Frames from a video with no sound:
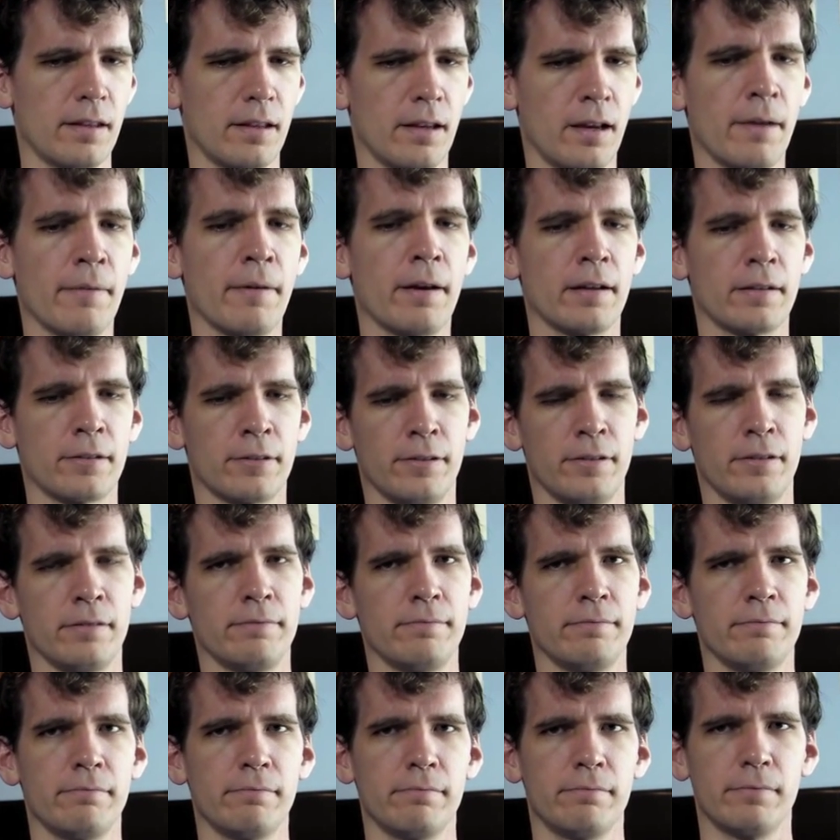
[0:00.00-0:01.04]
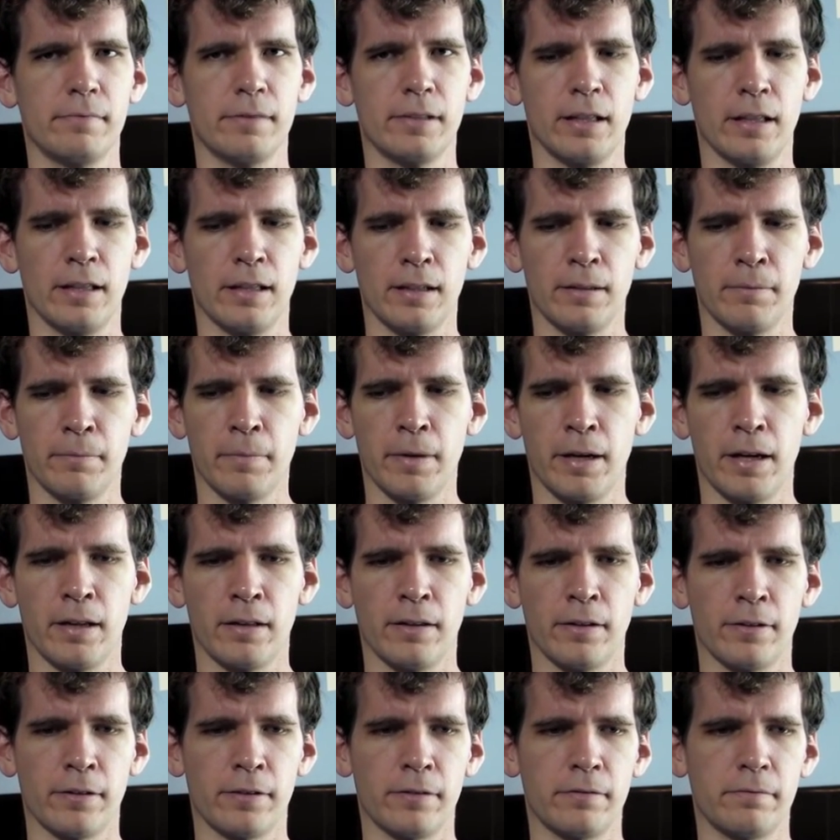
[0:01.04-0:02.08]
I'm actually getting
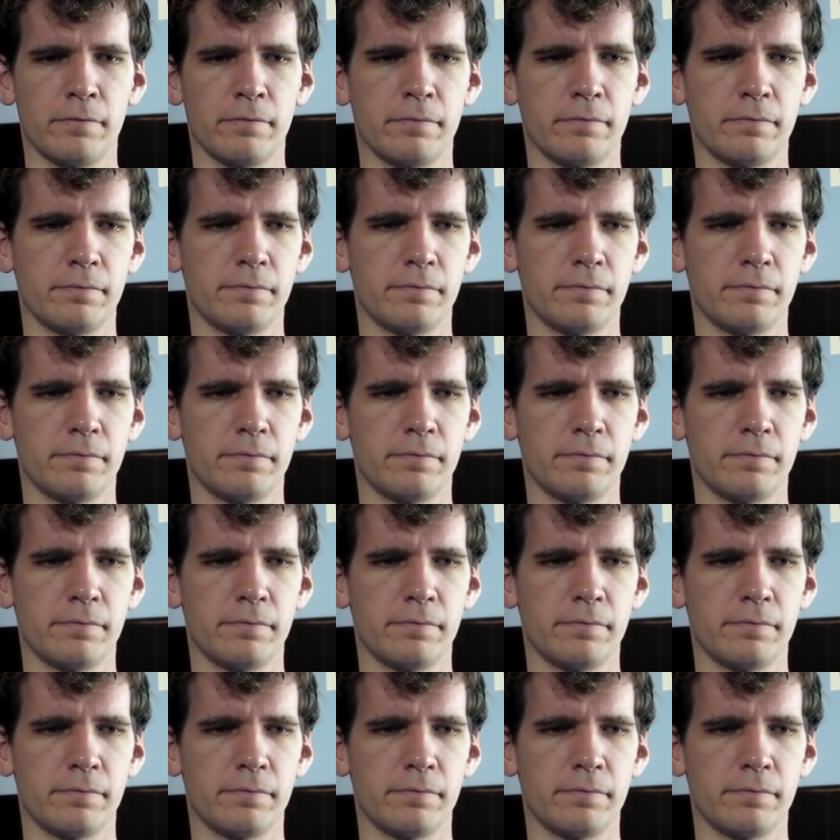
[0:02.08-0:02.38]
better.